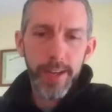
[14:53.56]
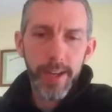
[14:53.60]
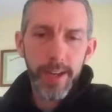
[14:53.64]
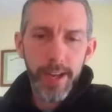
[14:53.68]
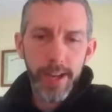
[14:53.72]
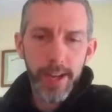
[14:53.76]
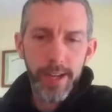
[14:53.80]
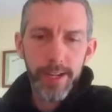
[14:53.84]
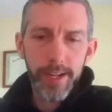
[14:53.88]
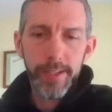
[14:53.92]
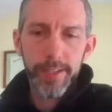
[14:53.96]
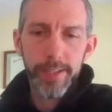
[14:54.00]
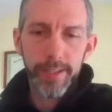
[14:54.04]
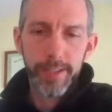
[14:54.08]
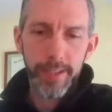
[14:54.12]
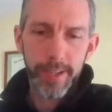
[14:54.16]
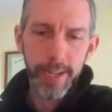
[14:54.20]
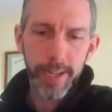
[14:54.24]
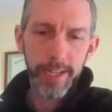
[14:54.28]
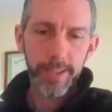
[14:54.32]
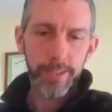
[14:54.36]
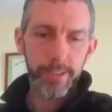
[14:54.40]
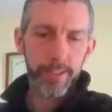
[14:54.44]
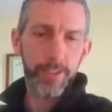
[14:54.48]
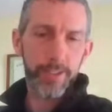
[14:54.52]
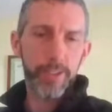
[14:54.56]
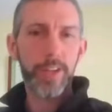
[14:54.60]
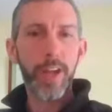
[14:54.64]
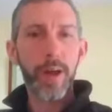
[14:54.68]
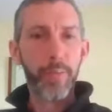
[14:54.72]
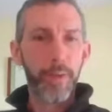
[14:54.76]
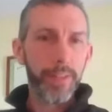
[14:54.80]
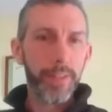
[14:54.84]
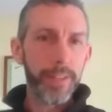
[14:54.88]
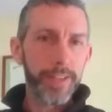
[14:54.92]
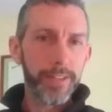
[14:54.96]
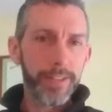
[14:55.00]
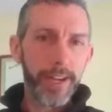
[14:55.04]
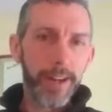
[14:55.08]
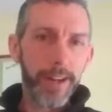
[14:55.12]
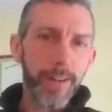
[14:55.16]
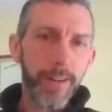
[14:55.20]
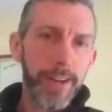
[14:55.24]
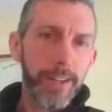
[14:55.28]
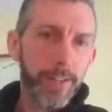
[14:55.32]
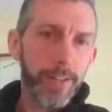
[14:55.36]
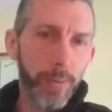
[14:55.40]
I guess there's a couple of things there, right?